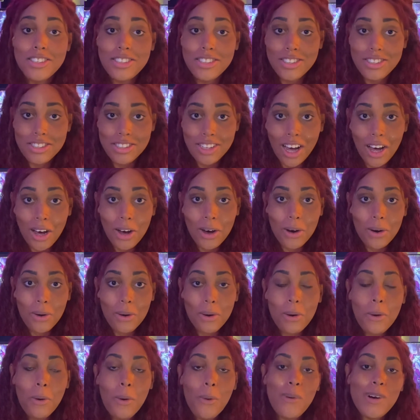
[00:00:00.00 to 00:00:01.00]

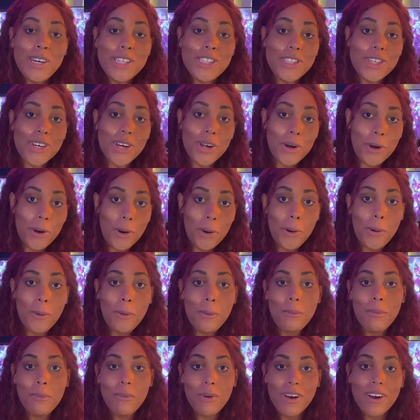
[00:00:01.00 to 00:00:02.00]
So, with your
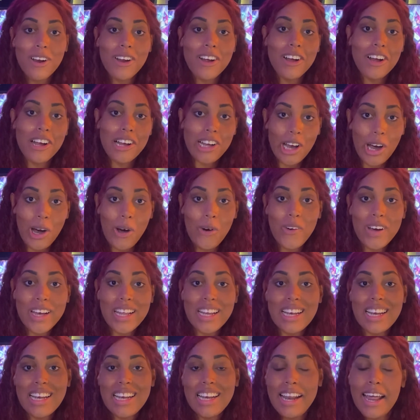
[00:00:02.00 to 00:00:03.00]
homework
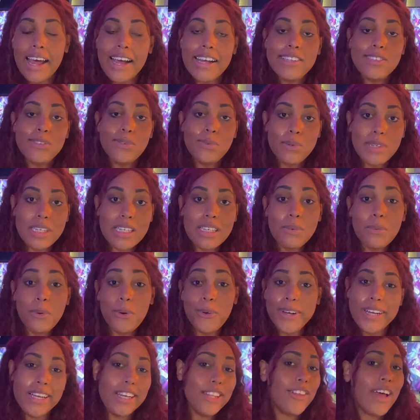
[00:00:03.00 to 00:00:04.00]
going, next week
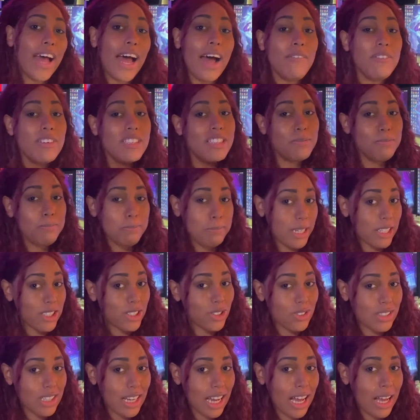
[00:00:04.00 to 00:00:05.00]
we'll either have a
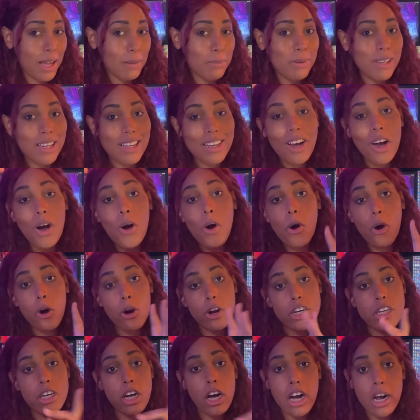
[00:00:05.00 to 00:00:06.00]
special topic
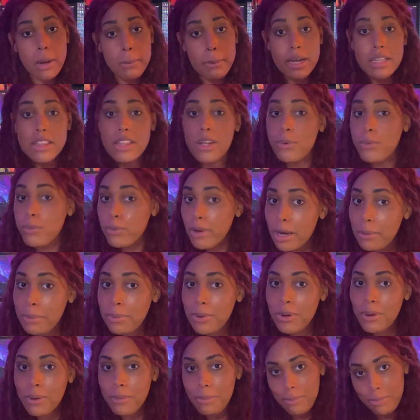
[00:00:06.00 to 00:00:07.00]
or talk about the
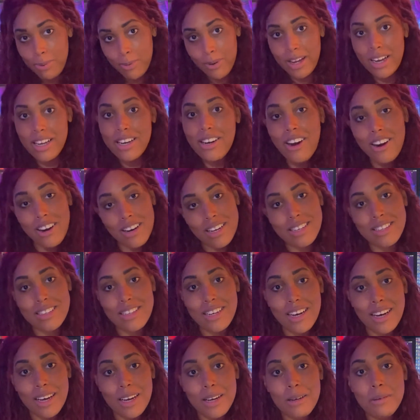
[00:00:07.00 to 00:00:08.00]
Rebel brand
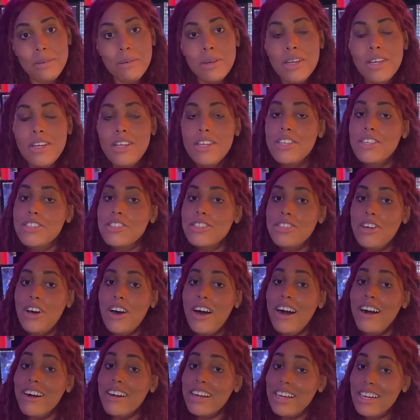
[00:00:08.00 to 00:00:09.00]
archetype. So
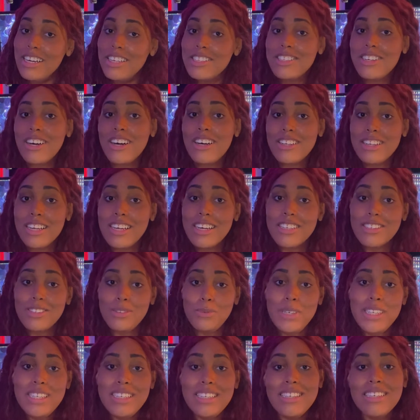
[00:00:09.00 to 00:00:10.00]
I'll catch y'all next
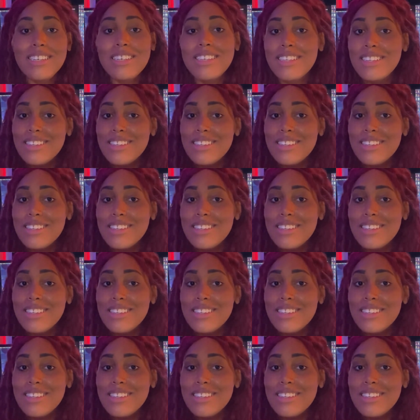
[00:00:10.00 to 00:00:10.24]
week.